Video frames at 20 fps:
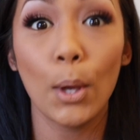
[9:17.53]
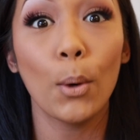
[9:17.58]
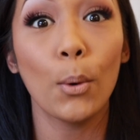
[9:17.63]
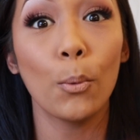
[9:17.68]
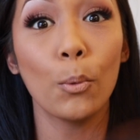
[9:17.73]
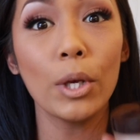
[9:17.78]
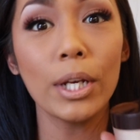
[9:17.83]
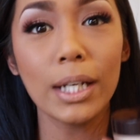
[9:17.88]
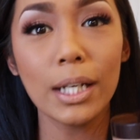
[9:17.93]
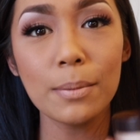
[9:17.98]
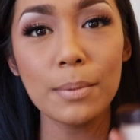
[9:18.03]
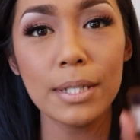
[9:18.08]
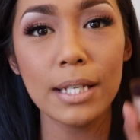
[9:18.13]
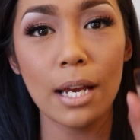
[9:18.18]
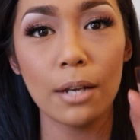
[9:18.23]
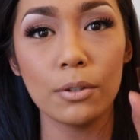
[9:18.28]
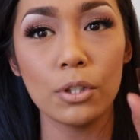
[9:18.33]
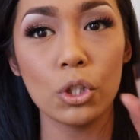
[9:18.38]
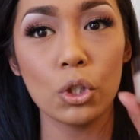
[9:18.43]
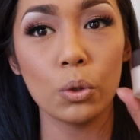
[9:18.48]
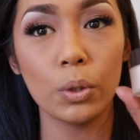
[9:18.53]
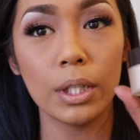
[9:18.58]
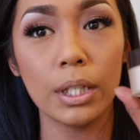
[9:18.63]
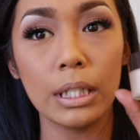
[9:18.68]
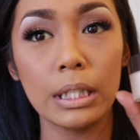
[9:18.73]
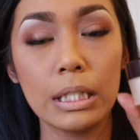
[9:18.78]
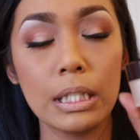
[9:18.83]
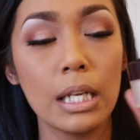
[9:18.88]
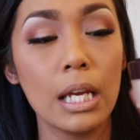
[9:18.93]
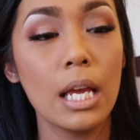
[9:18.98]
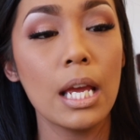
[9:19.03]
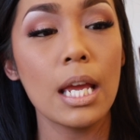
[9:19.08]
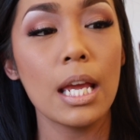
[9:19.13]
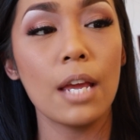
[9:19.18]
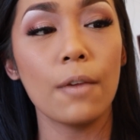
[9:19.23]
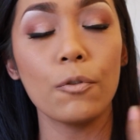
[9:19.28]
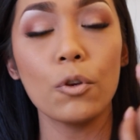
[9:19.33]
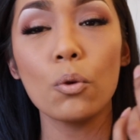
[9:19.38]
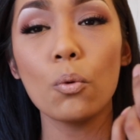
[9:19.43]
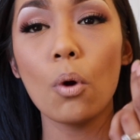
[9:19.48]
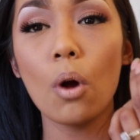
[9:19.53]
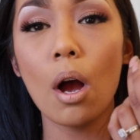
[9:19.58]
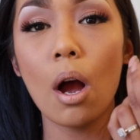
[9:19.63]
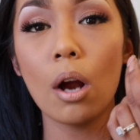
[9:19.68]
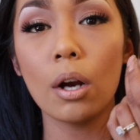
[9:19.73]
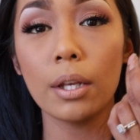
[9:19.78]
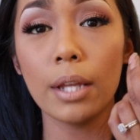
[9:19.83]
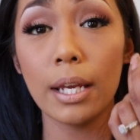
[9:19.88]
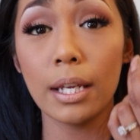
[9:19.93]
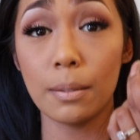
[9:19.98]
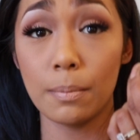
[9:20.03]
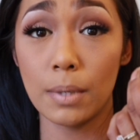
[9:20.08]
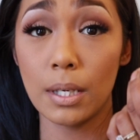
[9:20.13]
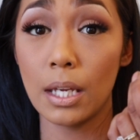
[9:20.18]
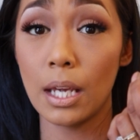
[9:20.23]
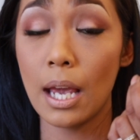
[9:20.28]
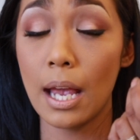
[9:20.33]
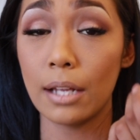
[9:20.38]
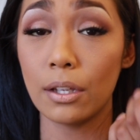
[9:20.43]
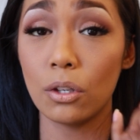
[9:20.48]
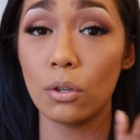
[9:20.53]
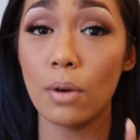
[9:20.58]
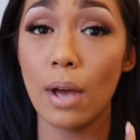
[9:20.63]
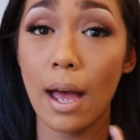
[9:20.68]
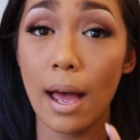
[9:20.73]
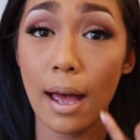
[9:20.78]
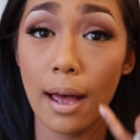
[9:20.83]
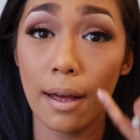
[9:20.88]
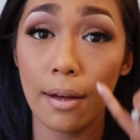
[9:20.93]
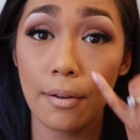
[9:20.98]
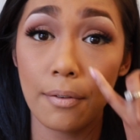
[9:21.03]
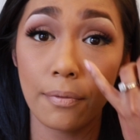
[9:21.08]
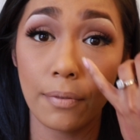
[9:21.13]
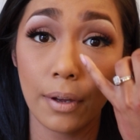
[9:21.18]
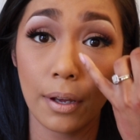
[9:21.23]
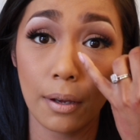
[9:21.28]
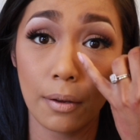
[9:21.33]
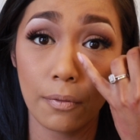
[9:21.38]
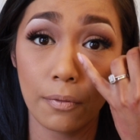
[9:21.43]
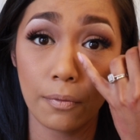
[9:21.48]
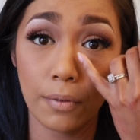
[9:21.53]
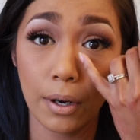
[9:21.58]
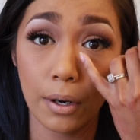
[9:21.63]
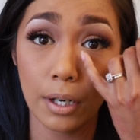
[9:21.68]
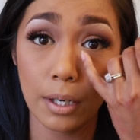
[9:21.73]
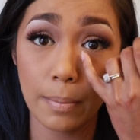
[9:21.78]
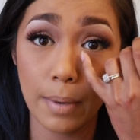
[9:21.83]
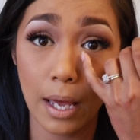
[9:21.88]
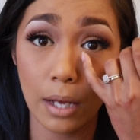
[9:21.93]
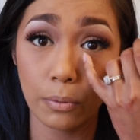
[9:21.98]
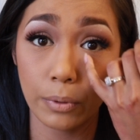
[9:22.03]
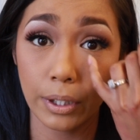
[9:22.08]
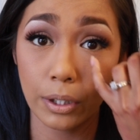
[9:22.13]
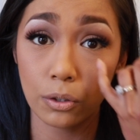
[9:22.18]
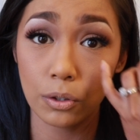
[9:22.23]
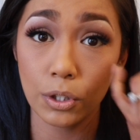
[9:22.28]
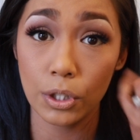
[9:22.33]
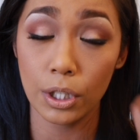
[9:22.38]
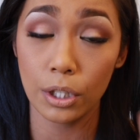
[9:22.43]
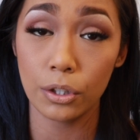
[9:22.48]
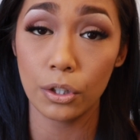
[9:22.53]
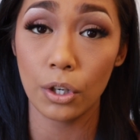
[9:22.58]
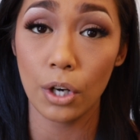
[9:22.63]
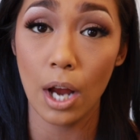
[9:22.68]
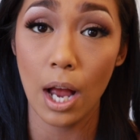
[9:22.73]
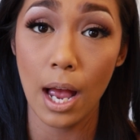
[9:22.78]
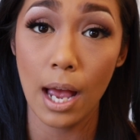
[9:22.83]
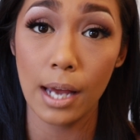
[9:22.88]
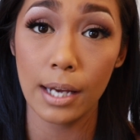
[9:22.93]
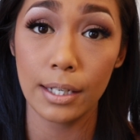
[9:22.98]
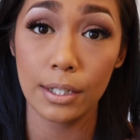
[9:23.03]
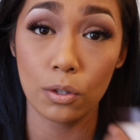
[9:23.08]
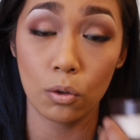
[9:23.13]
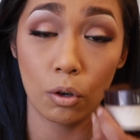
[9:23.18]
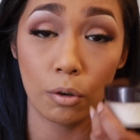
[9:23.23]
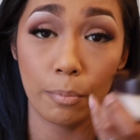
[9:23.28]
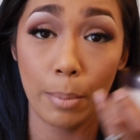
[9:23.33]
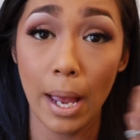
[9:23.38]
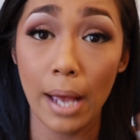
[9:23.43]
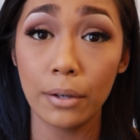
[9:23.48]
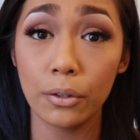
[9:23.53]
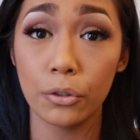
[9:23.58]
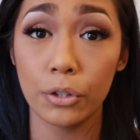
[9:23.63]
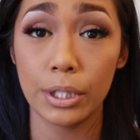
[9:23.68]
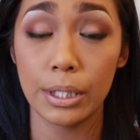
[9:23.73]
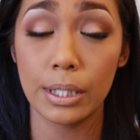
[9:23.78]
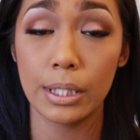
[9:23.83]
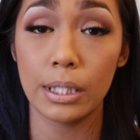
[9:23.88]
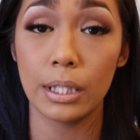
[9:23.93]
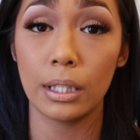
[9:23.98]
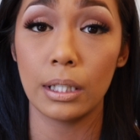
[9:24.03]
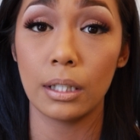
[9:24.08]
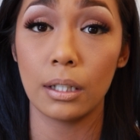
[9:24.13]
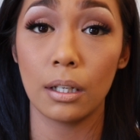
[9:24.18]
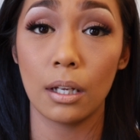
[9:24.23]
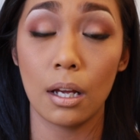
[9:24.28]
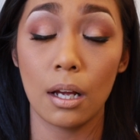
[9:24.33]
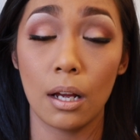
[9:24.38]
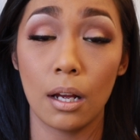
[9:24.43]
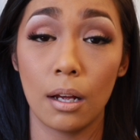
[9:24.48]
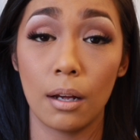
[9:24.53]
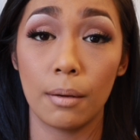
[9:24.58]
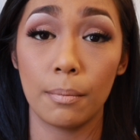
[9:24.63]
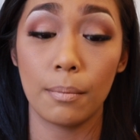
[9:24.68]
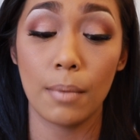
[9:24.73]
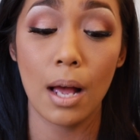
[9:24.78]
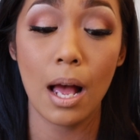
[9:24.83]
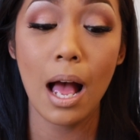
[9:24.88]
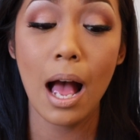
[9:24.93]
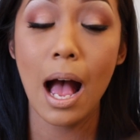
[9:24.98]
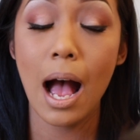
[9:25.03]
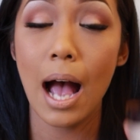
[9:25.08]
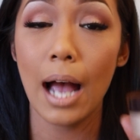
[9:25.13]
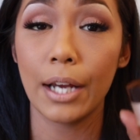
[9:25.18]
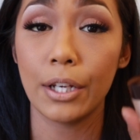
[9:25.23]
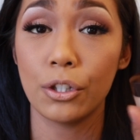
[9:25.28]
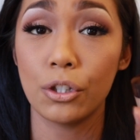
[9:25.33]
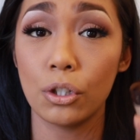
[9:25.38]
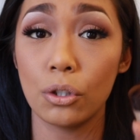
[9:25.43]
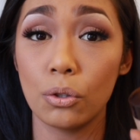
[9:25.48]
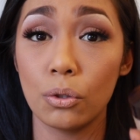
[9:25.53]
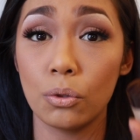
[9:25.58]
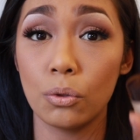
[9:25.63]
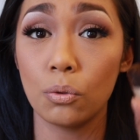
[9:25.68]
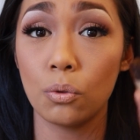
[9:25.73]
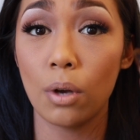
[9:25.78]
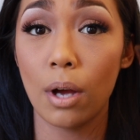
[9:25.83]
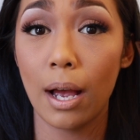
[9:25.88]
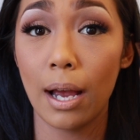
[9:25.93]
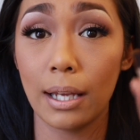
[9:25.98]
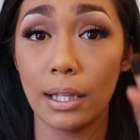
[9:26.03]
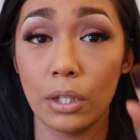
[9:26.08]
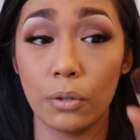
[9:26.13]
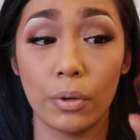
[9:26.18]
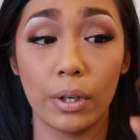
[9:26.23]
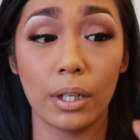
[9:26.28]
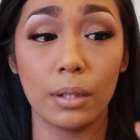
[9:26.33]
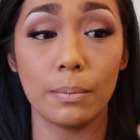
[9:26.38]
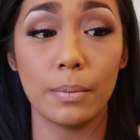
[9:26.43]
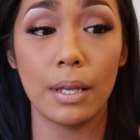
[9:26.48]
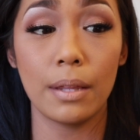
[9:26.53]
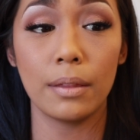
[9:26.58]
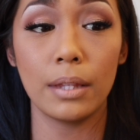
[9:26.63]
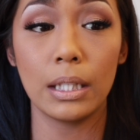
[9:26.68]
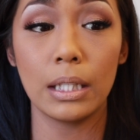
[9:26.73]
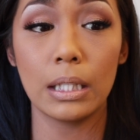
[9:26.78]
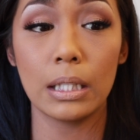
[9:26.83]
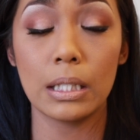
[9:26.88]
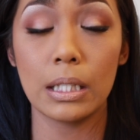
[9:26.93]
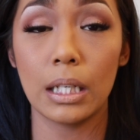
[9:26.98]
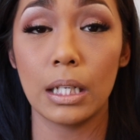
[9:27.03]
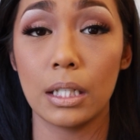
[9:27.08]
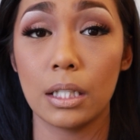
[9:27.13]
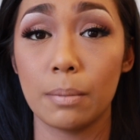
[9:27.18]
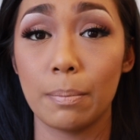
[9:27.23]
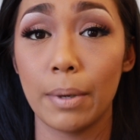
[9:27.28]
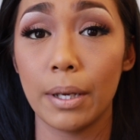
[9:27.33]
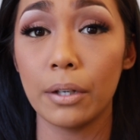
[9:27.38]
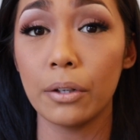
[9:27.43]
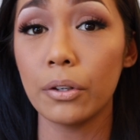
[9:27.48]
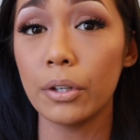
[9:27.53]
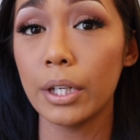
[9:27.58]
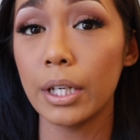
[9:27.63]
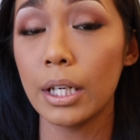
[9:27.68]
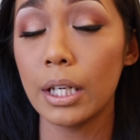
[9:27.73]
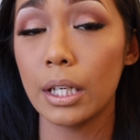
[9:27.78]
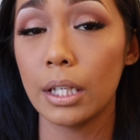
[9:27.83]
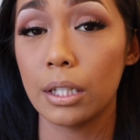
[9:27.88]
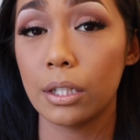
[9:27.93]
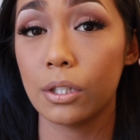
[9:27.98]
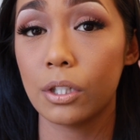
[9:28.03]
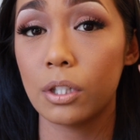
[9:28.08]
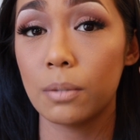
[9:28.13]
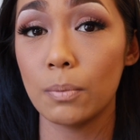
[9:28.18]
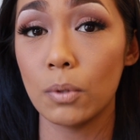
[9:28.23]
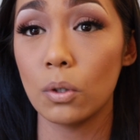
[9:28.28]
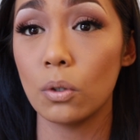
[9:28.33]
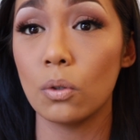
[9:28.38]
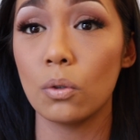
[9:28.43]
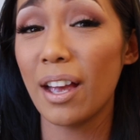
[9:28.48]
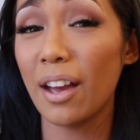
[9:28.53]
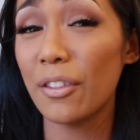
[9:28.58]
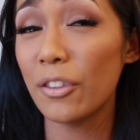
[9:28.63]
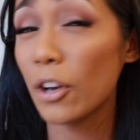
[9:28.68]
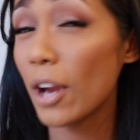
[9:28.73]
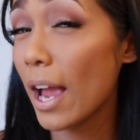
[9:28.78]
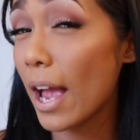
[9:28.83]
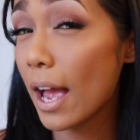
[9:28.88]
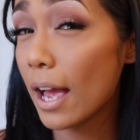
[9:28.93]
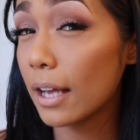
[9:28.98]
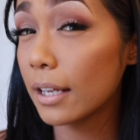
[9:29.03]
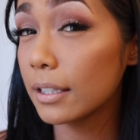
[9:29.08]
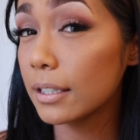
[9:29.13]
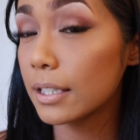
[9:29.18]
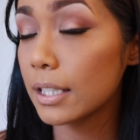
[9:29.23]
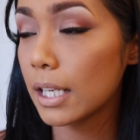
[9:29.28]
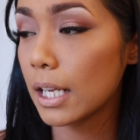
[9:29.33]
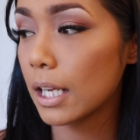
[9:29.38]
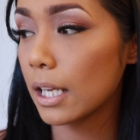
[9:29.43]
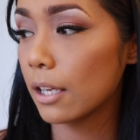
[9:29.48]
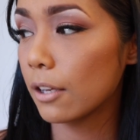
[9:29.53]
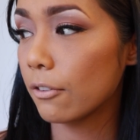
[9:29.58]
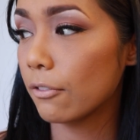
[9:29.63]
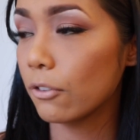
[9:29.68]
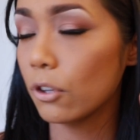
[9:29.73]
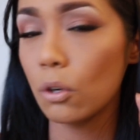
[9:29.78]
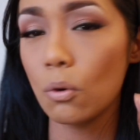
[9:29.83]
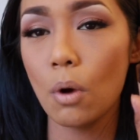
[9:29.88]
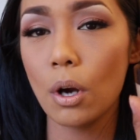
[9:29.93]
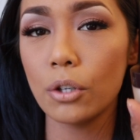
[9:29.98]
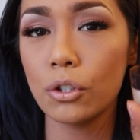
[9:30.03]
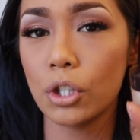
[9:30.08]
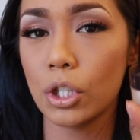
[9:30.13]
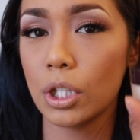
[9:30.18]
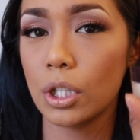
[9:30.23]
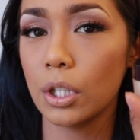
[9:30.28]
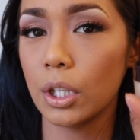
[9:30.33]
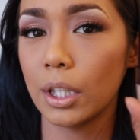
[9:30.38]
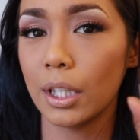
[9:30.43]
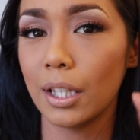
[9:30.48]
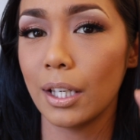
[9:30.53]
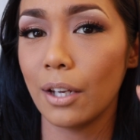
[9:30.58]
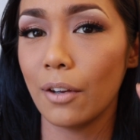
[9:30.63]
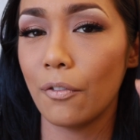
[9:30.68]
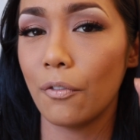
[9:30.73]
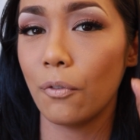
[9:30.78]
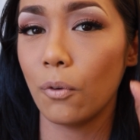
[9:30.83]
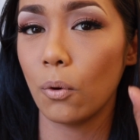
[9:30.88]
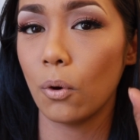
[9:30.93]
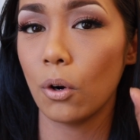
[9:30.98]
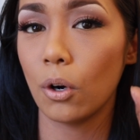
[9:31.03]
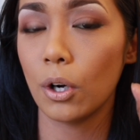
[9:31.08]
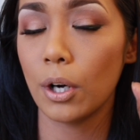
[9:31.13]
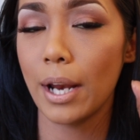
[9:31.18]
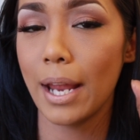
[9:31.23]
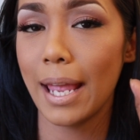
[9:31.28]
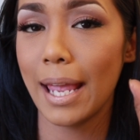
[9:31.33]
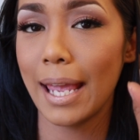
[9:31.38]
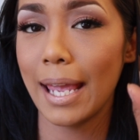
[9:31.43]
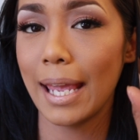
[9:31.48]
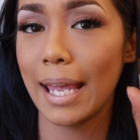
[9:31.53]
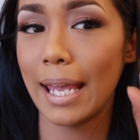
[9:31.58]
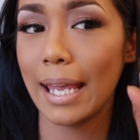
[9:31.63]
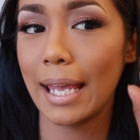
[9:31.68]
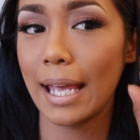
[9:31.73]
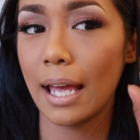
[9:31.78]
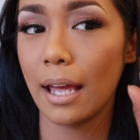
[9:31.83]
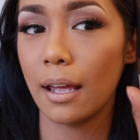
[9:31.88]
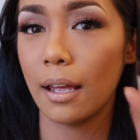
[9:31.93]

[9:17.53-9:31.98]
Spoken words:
when it comes down to it, if you are like me and you have very bad wrinkles under your eyes or bad creasing, I do highly recommend this. It is buttery, it is smooth. On the other hand, if you are just looking for a